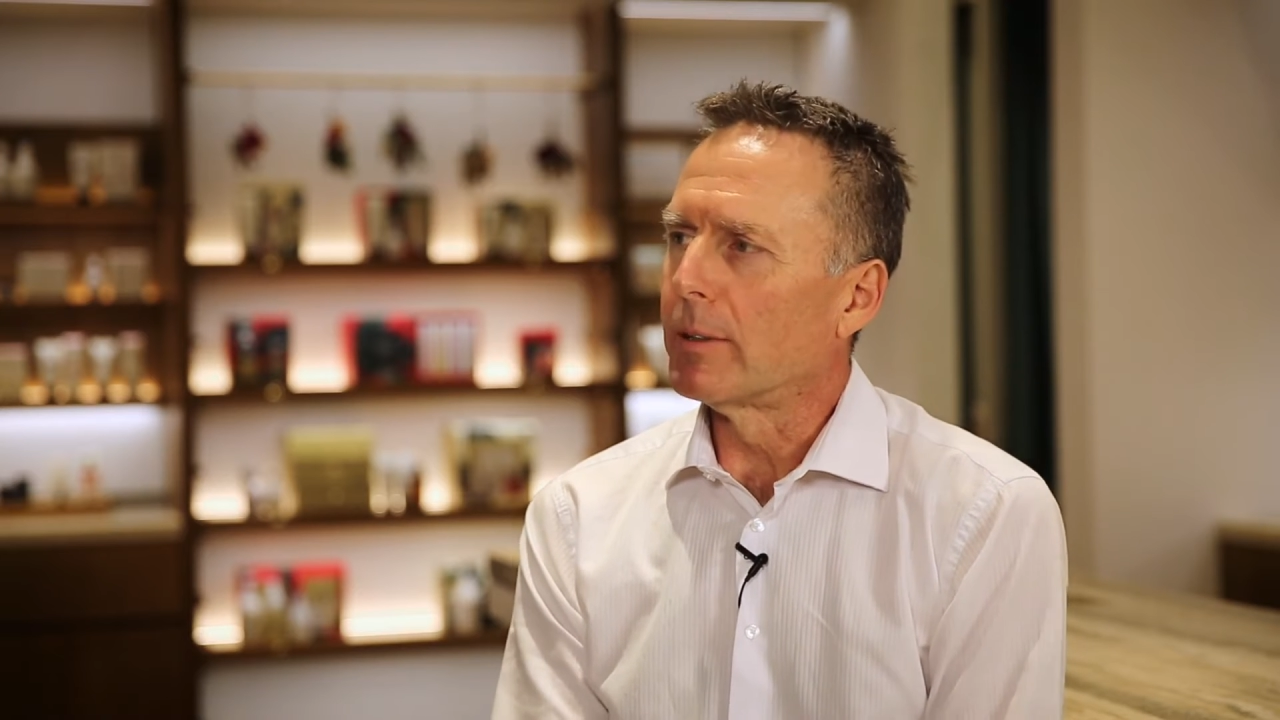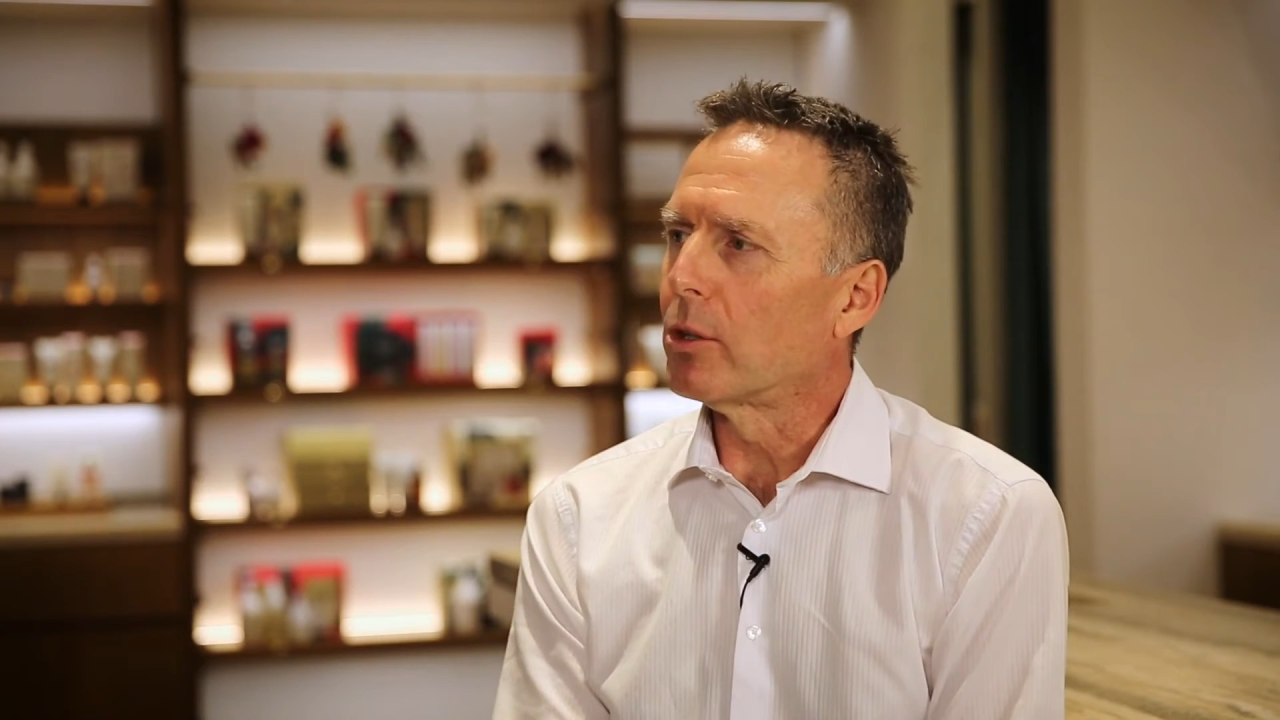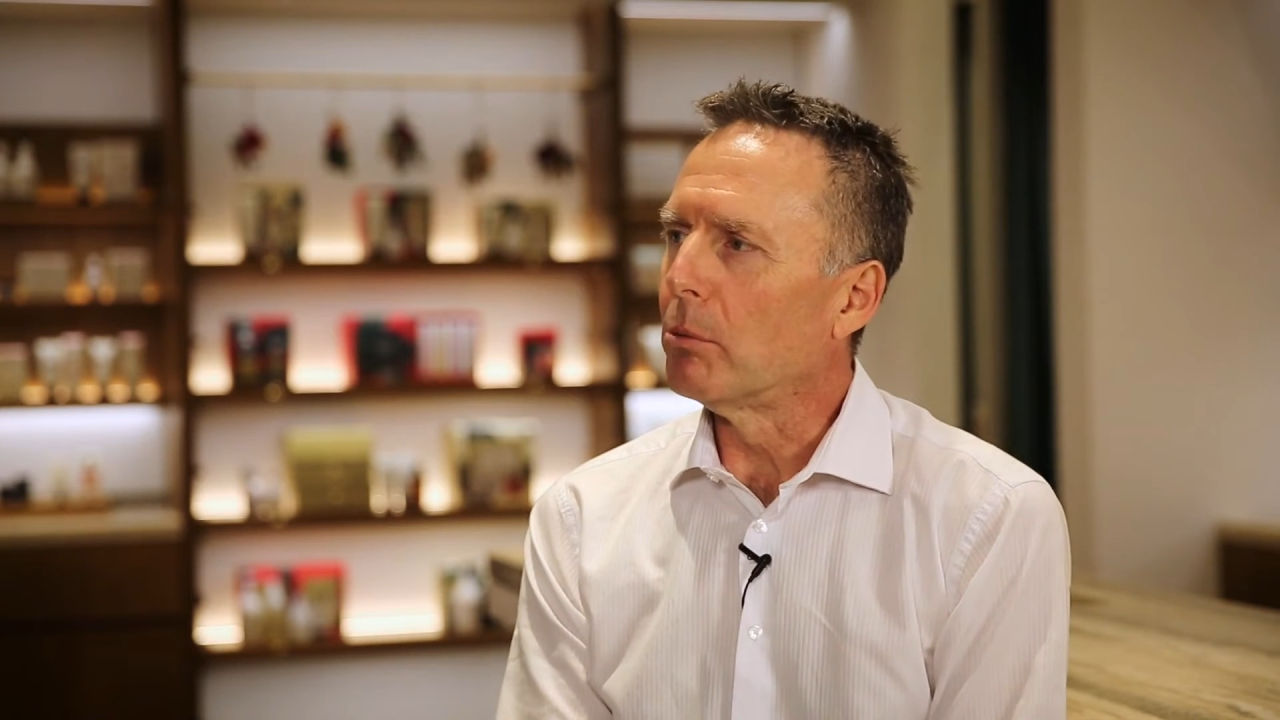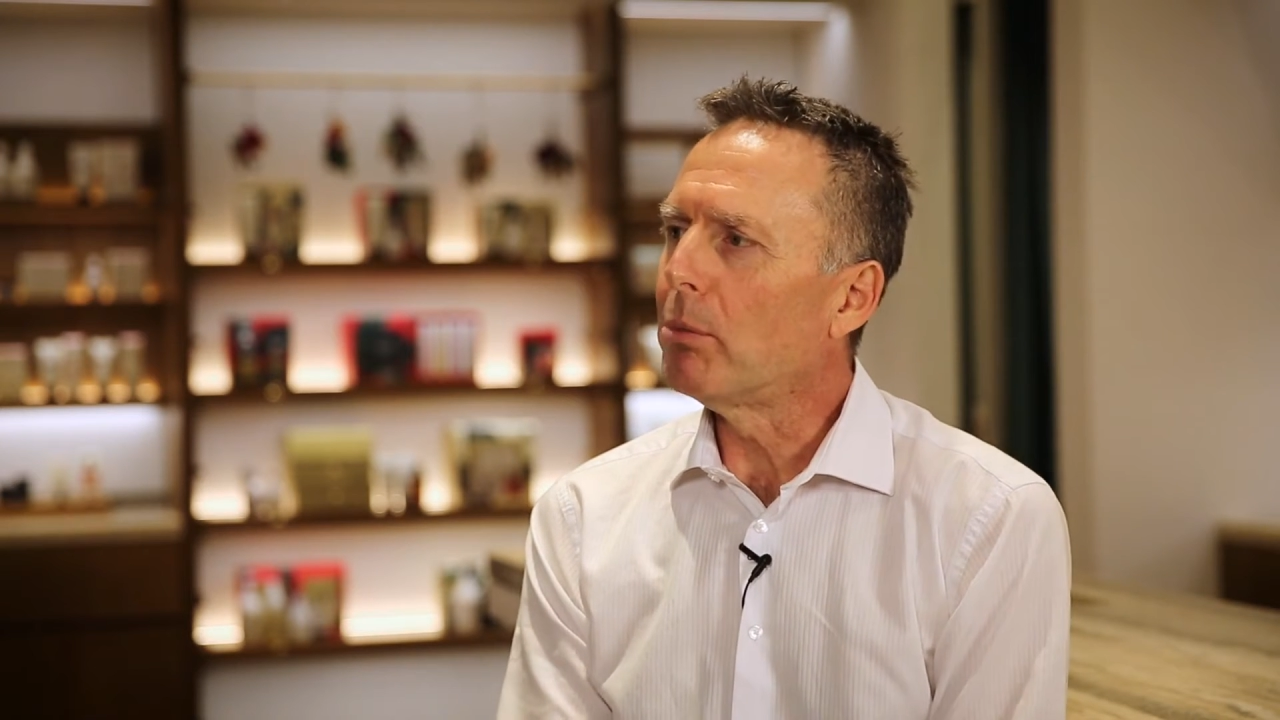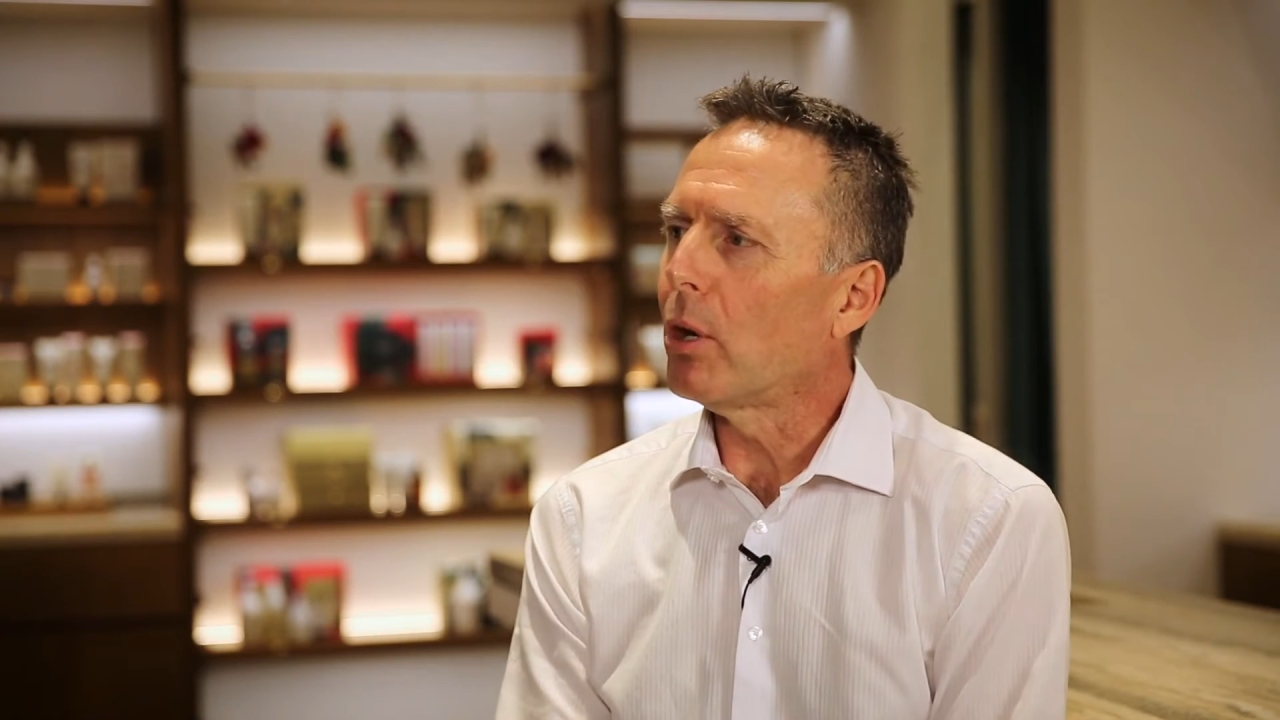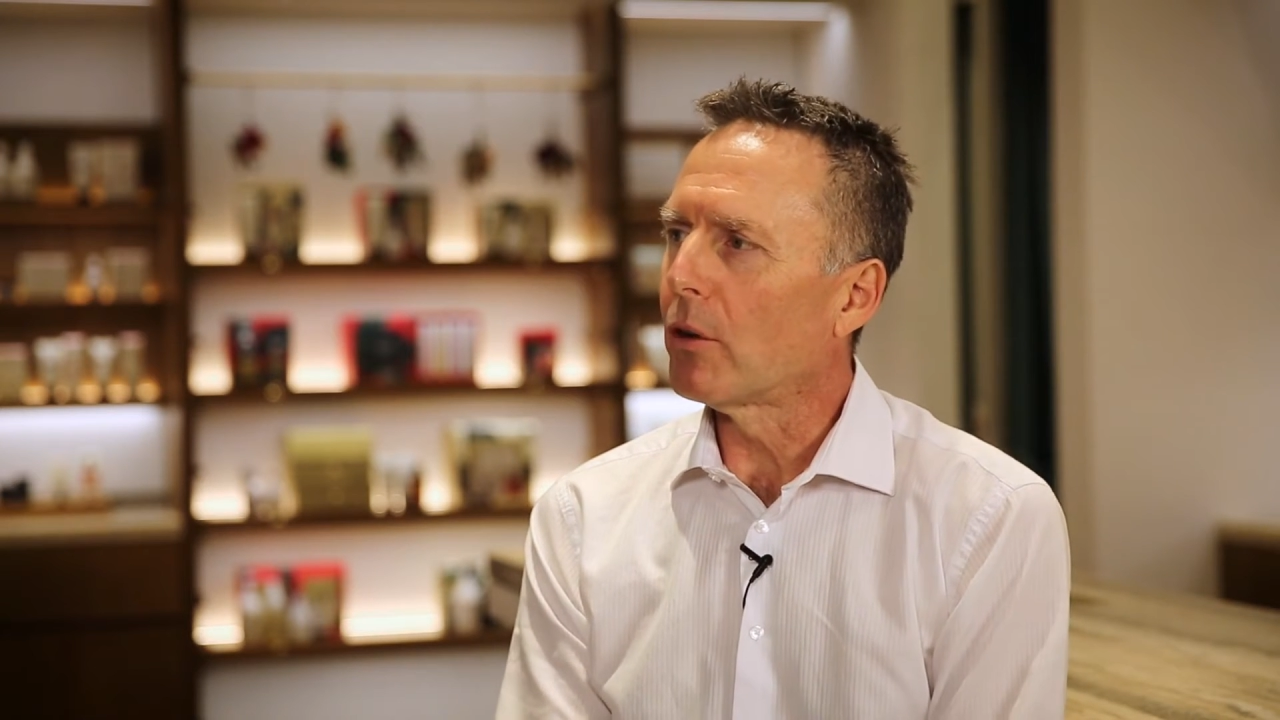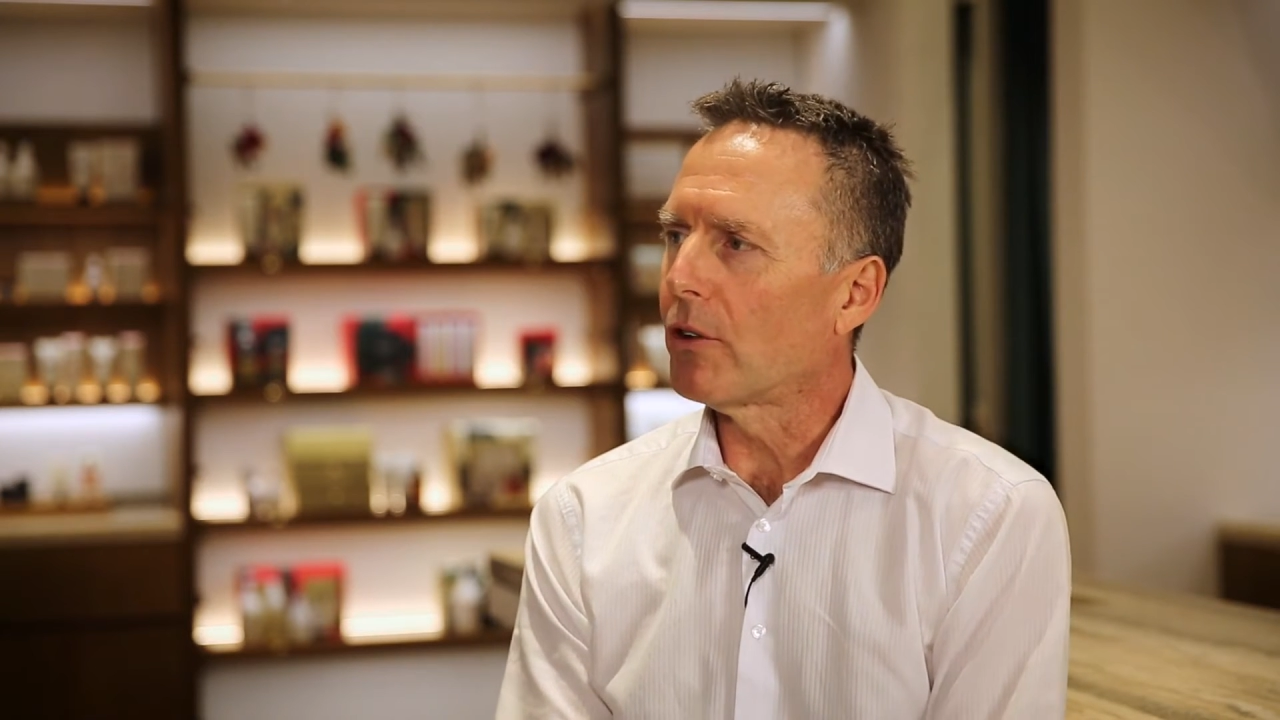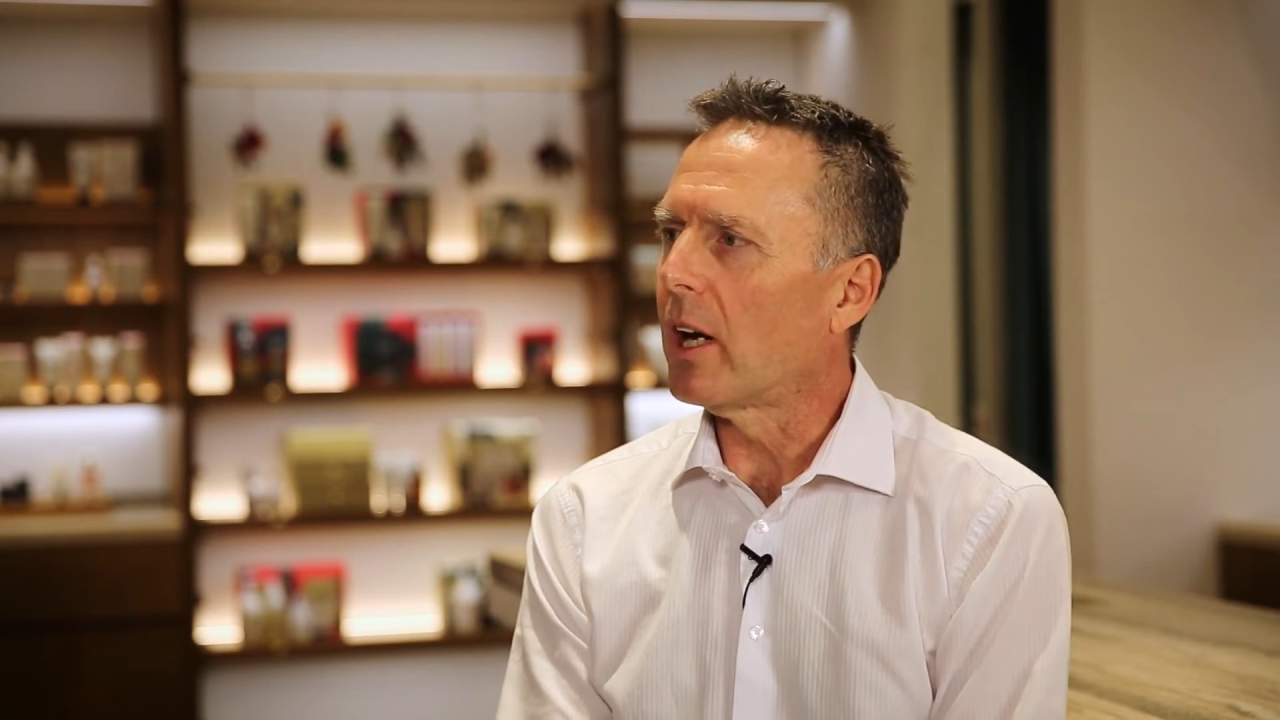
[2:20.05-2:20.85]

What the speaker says: we call POS